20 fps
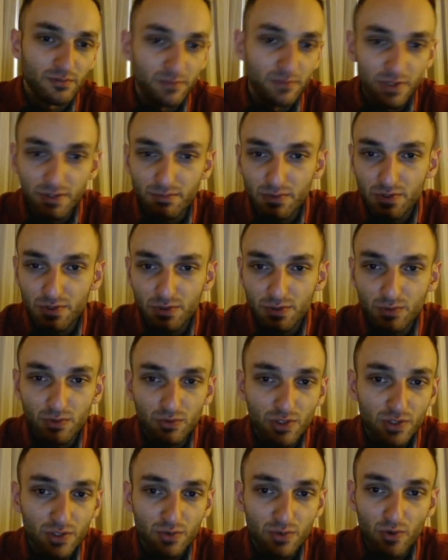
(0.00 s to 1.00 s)
Yes,
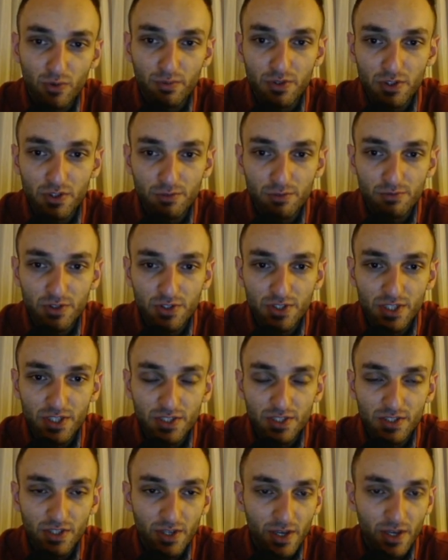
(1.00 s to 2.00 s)
you just go bishop
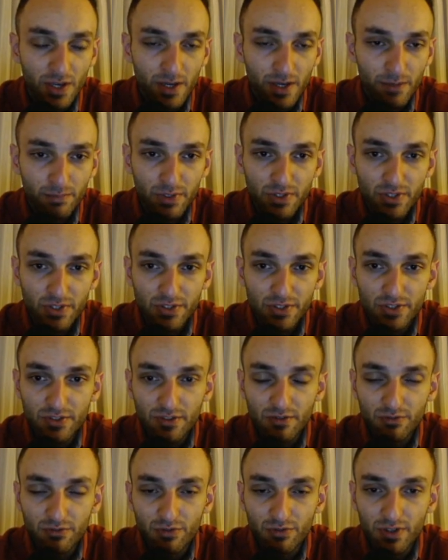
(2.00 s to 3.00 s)
g6, b6 is
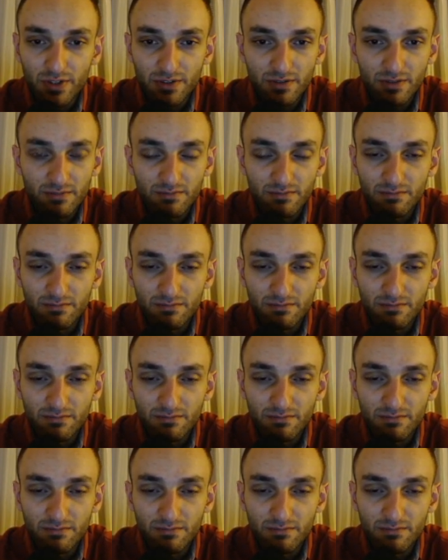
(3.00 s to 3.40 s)
a threat.